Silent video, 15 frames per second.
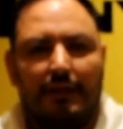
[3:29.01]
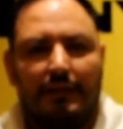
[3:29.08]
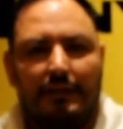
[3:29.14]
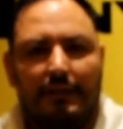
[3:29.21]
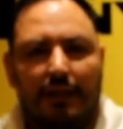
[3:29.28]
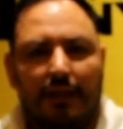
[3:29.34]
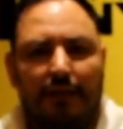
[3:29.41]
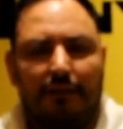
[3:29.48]

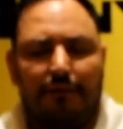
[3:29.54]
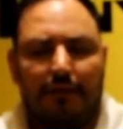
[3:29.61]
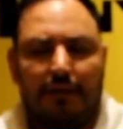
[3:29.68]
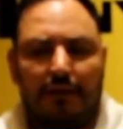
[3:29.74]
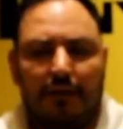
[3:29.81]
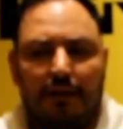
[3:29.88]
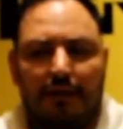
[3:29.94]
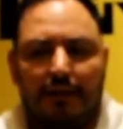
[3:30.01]

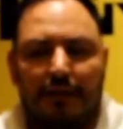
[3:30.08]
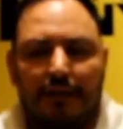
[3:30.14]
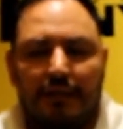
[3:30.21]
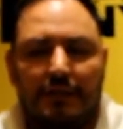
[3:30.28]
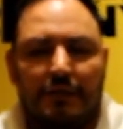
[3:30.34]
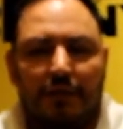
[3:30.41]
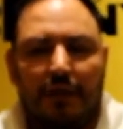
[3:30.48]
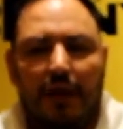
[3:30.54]
significantly.
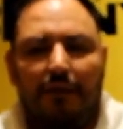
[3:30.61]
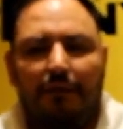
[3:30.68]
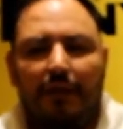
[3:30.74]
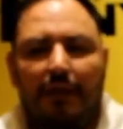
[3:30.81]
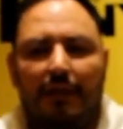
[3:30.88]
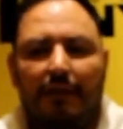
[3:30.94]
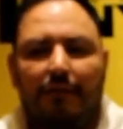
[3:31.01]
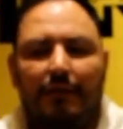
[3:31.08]
So I
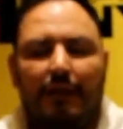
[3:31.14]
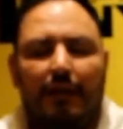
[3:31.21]
believe